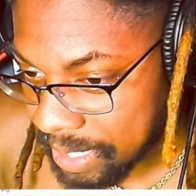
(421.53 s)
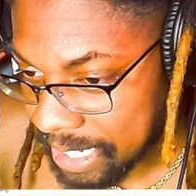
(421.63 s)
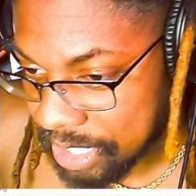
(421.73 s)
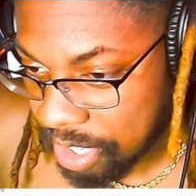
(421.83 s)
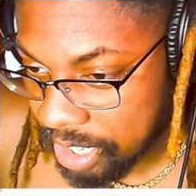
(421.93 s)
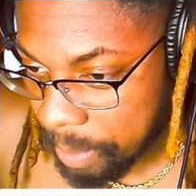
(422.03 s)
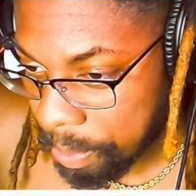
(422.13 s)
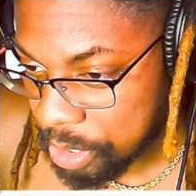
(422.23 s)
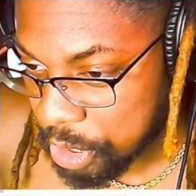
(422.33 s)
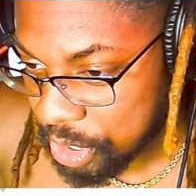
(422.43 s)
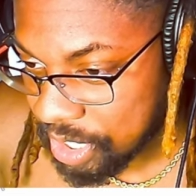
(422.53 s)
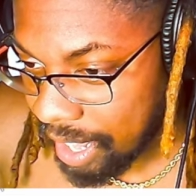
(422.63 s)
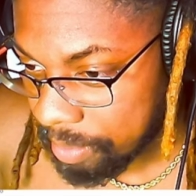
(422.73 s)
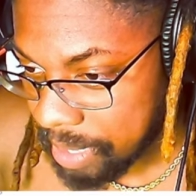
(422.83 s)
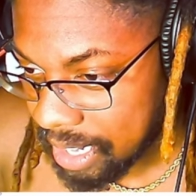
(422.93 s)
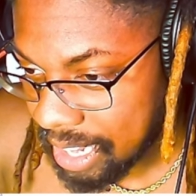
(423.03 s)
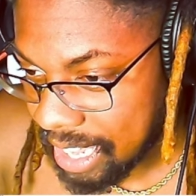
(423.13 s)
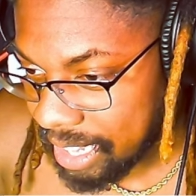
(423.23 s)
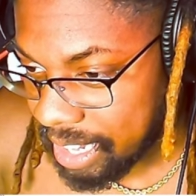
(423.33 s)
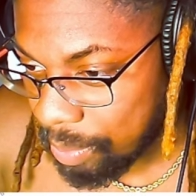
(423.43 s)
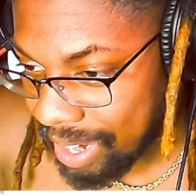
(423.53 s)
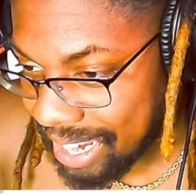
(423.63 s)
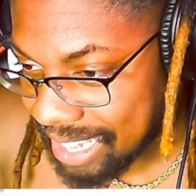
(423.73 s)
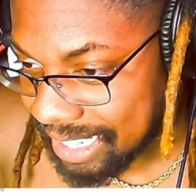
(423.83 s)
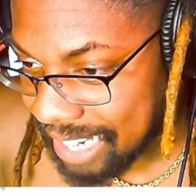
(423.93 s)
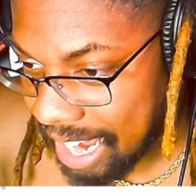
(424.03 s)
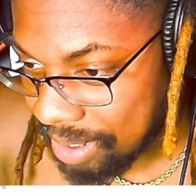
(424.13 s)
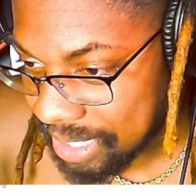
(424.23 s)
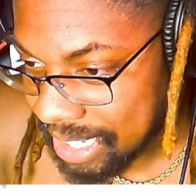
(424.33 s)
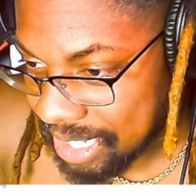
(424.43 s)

He started to push inside of me. He went in and out,